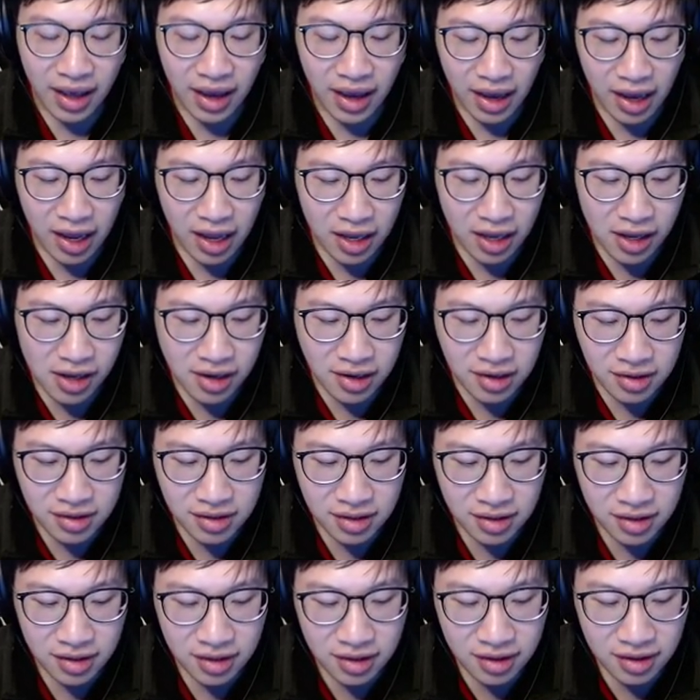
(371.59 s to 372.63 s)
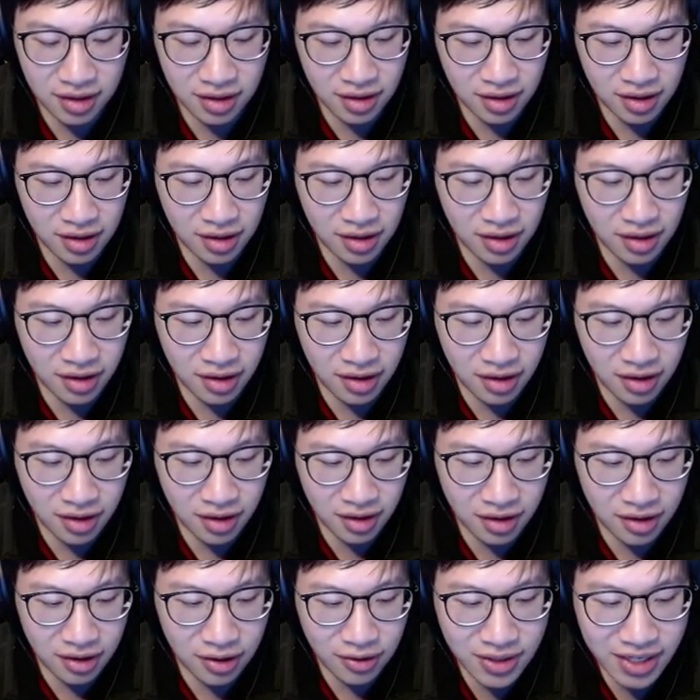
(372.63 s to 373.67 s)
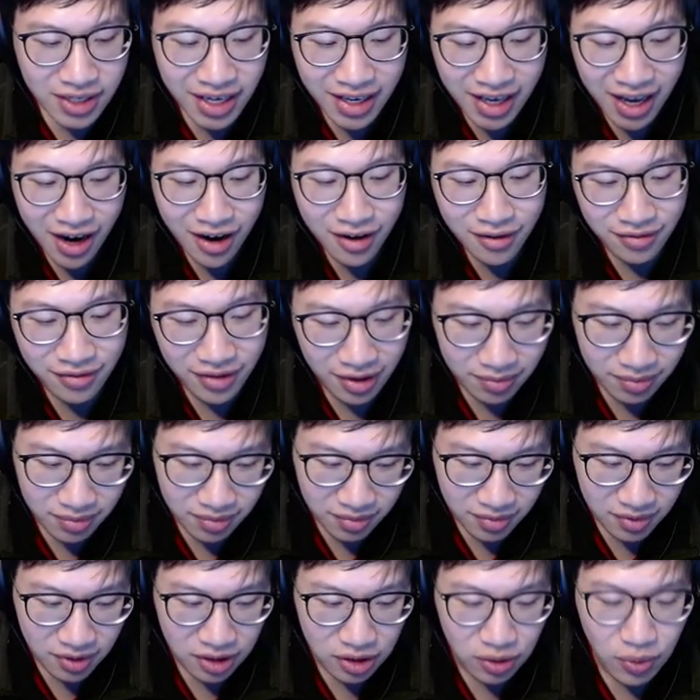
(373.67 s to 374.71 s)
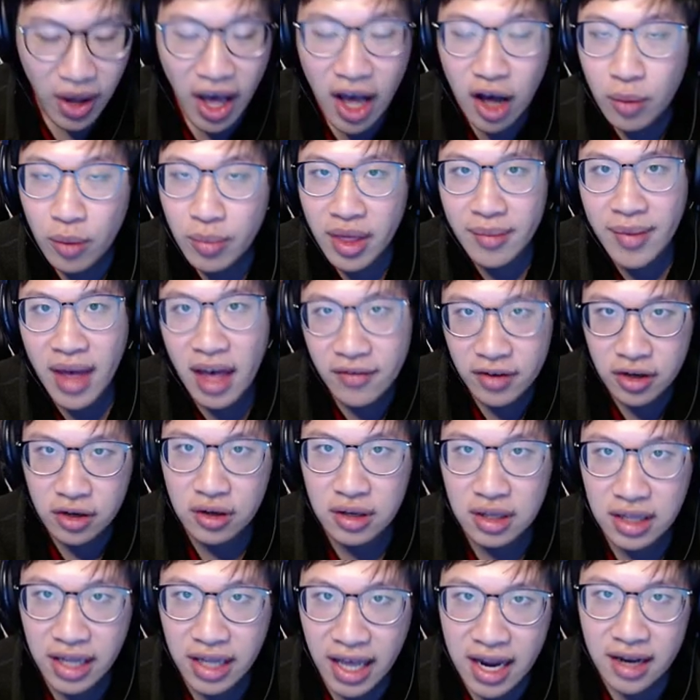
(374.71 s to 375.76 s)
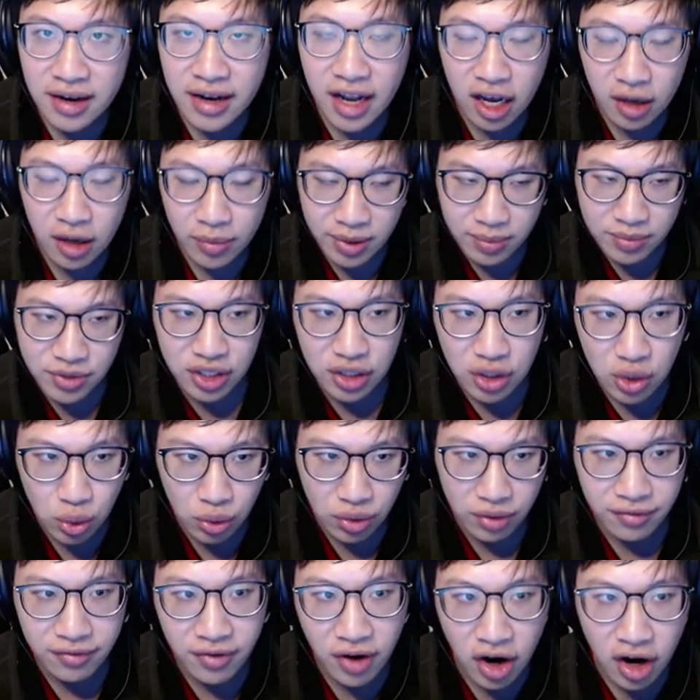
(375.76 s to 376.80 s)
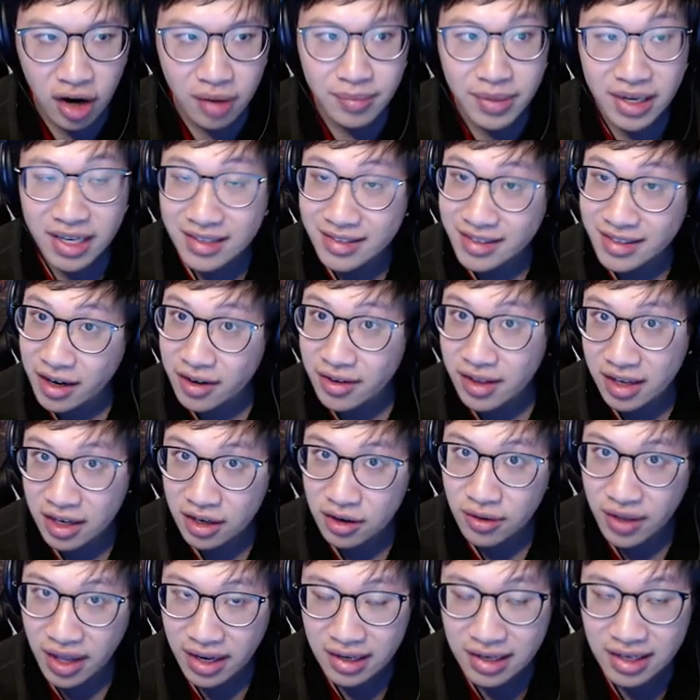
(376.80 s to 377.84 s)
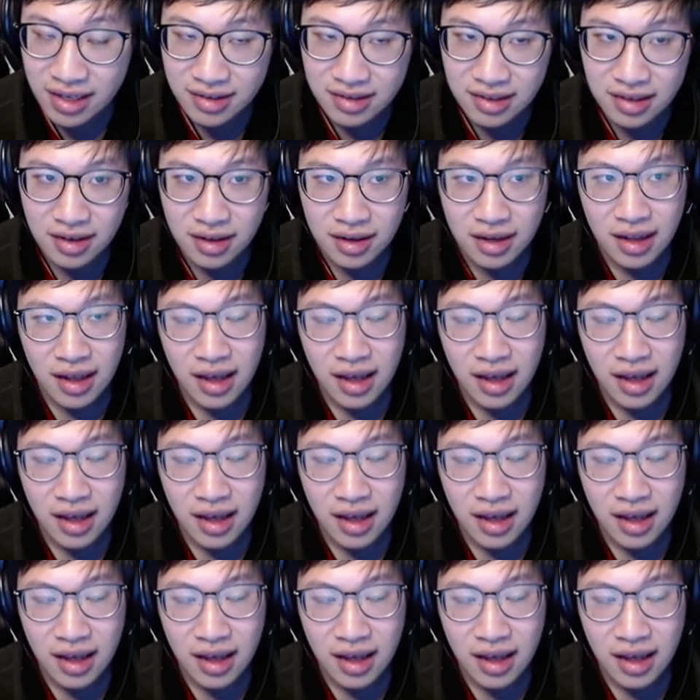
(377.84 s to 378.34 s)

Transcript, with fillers: And you take care of them. You help them have a good lane, help them secure farm because they're the hero that needs it.